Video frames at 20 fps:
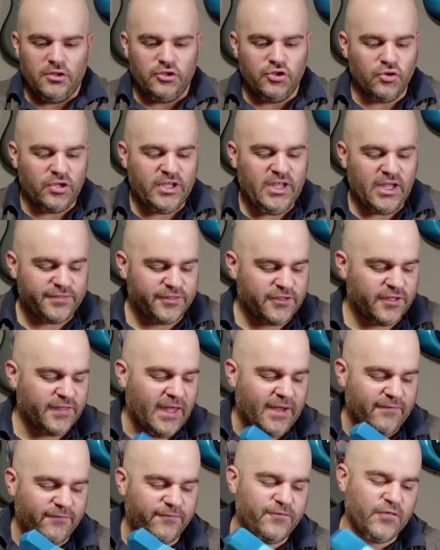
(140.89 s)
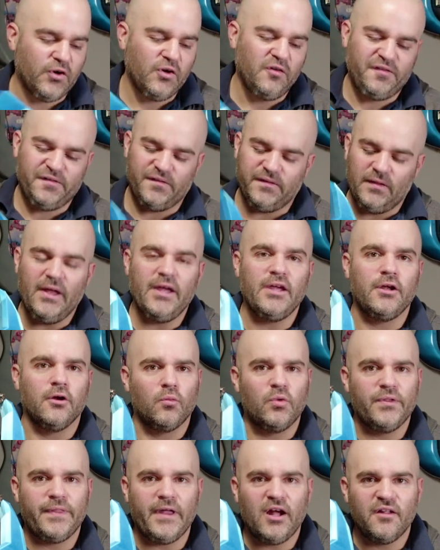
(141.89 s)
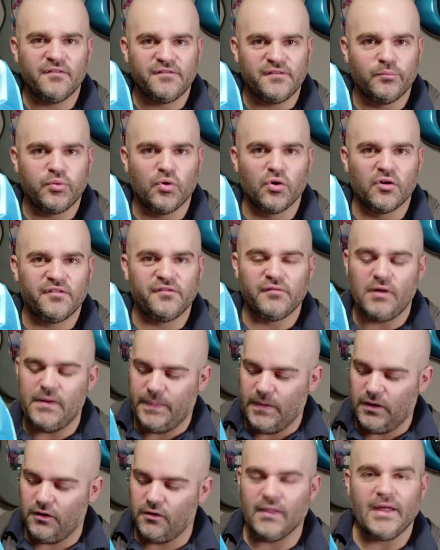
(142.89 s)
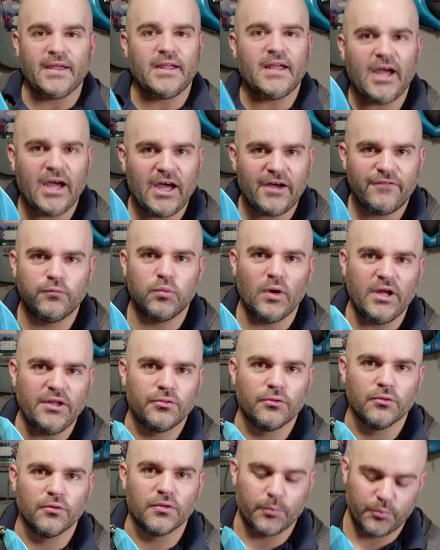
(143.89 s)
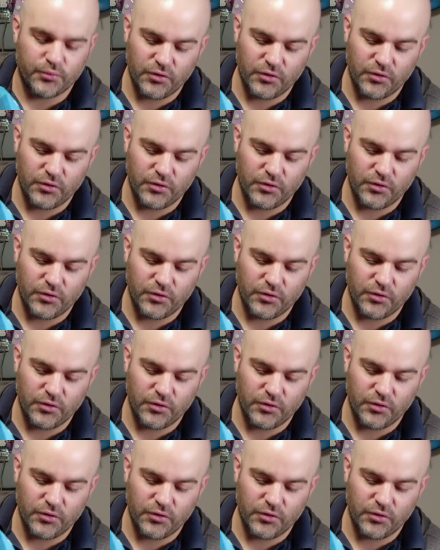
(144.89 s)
you get to that first layer without supports right there, like halfway through the